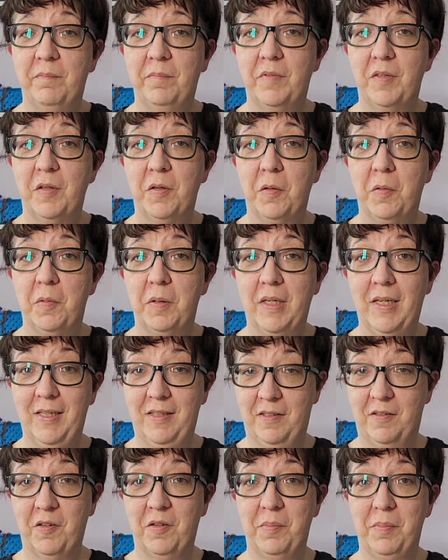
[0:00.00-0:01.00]
so
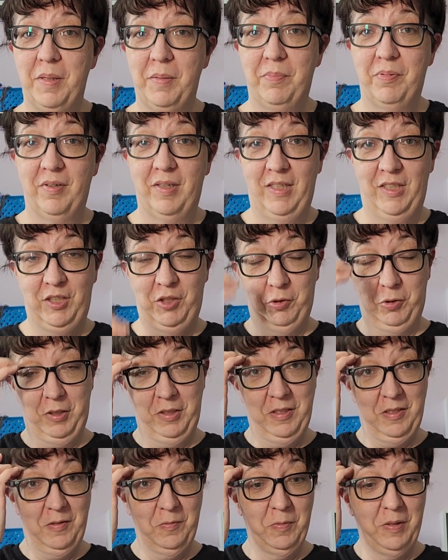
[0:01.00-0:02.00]
it's going to be pretty short
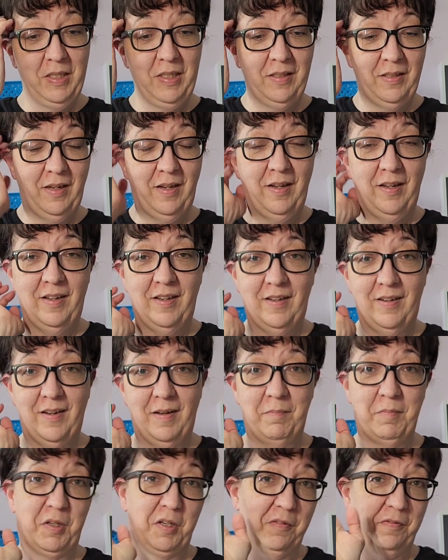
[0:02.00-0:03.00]
and sweet, and
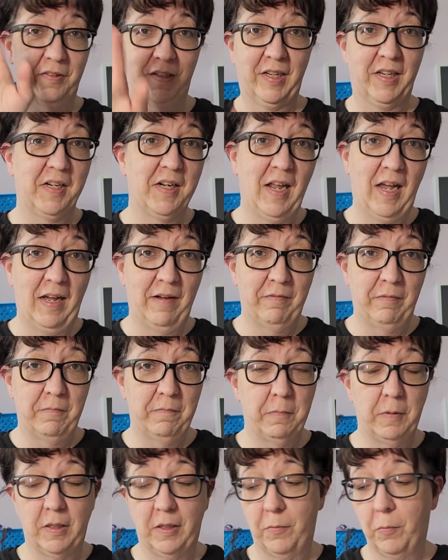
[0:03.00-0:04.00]
I'm going to forget half of
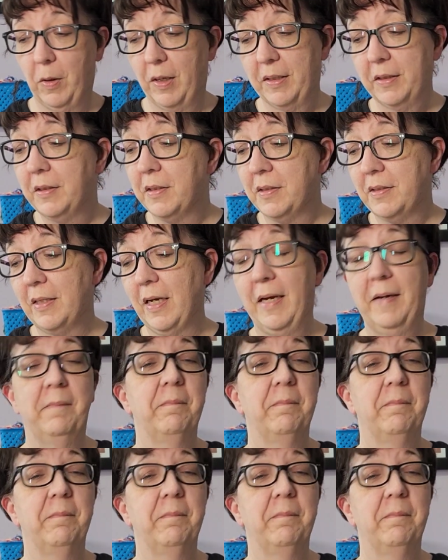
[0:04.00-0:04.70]
what I wanted to say.